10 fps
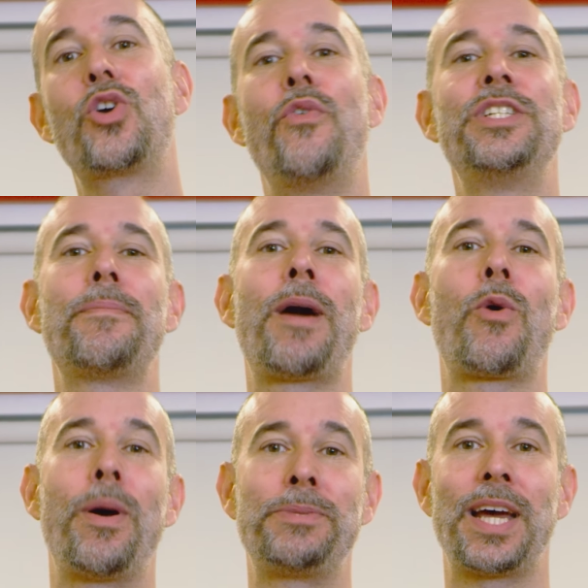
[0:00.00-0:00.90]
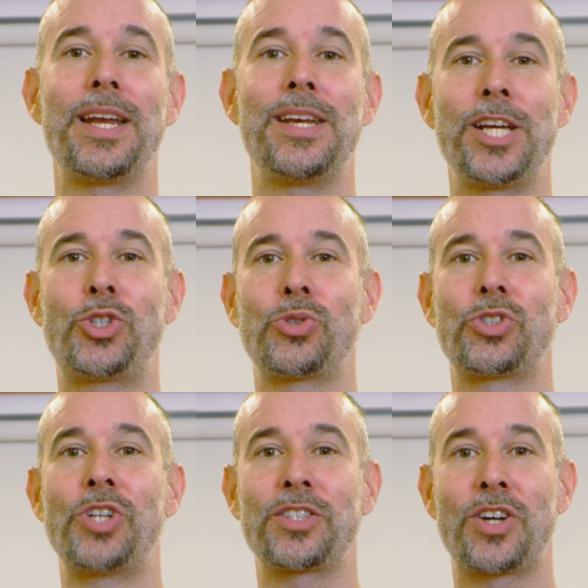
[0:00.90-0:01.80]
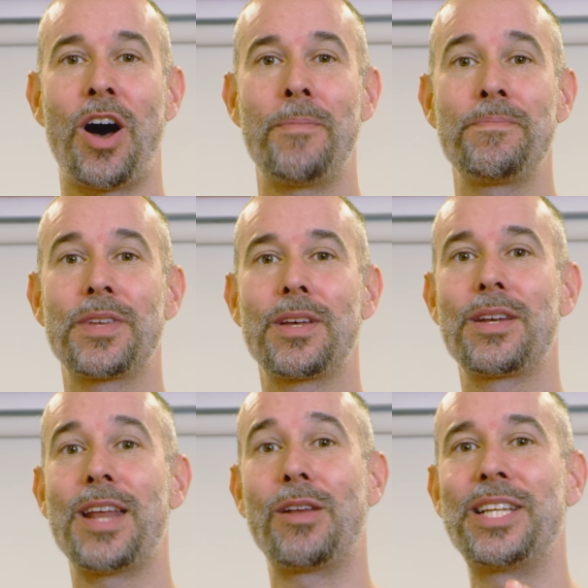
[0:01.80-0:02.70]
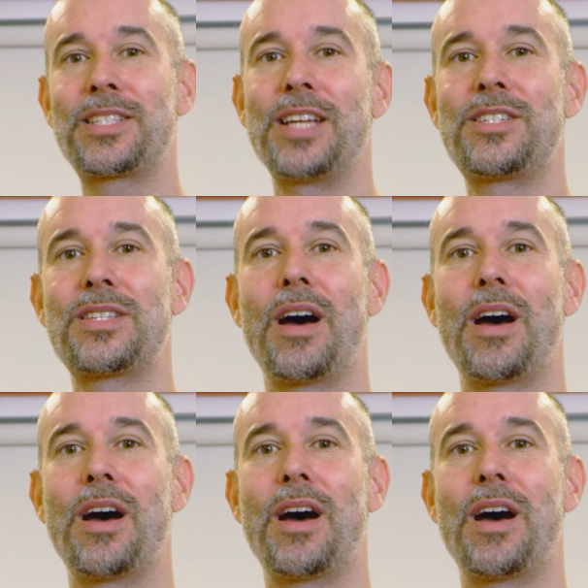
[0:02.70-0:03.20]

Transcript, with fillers: go visit my website, nickdrossos.com. Now let's get